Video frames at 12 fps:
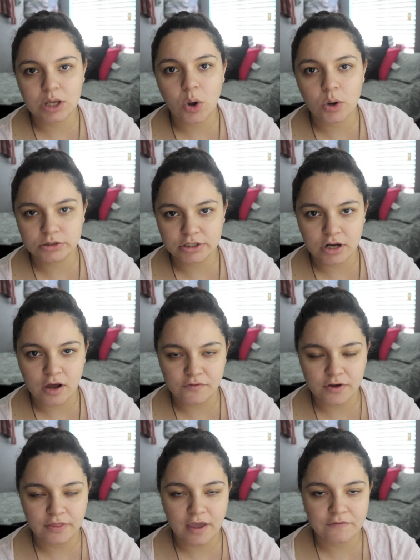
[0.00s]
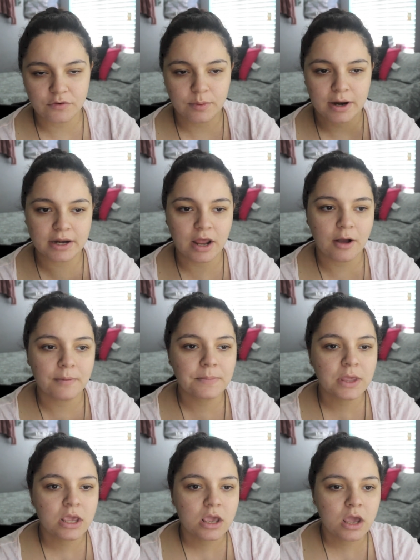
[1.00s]
holding off on that for right now.
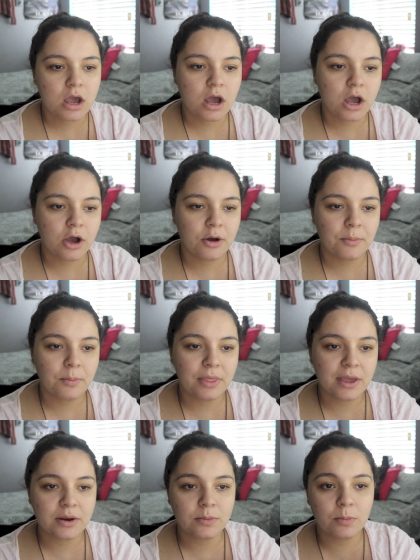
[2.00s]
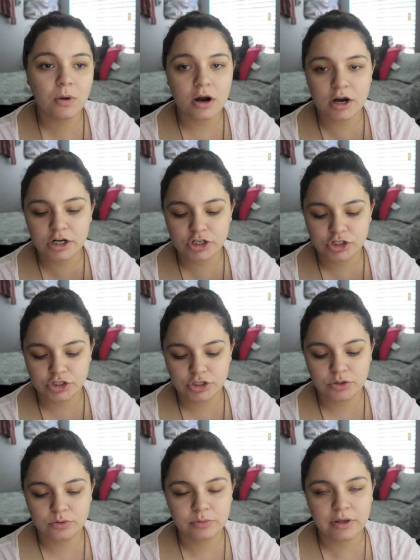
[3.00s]
Um, then March
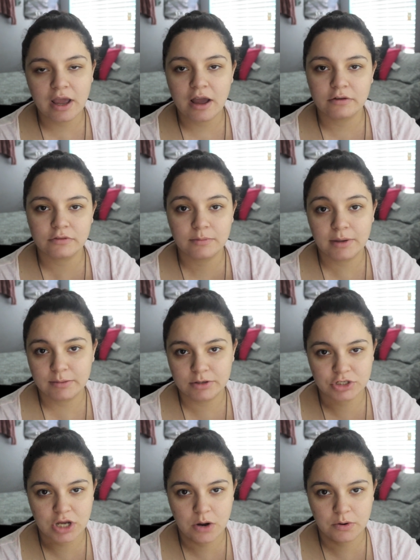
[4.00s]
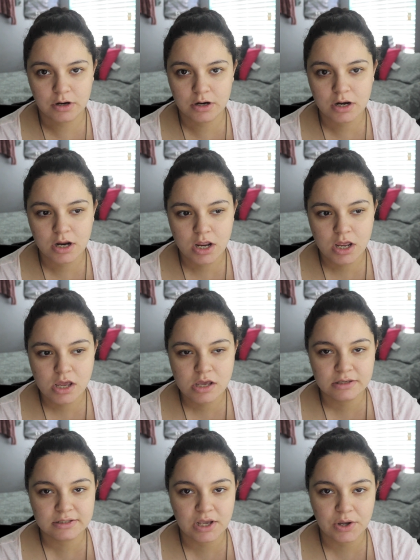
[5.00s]
we have the baby shower,
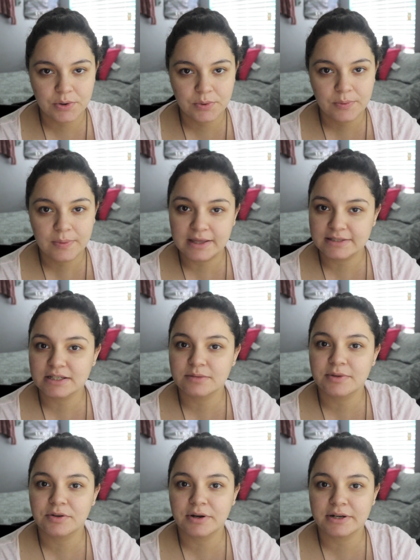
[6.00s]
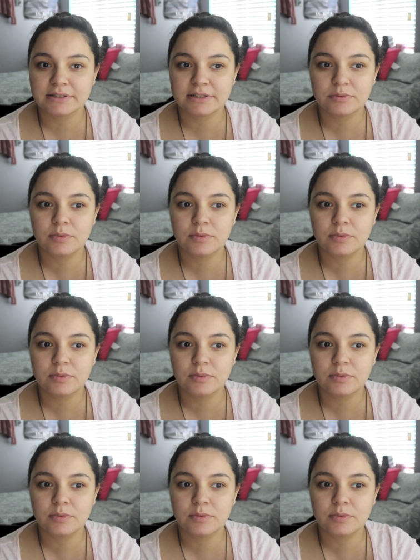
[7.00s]
so that's gonna be crazy.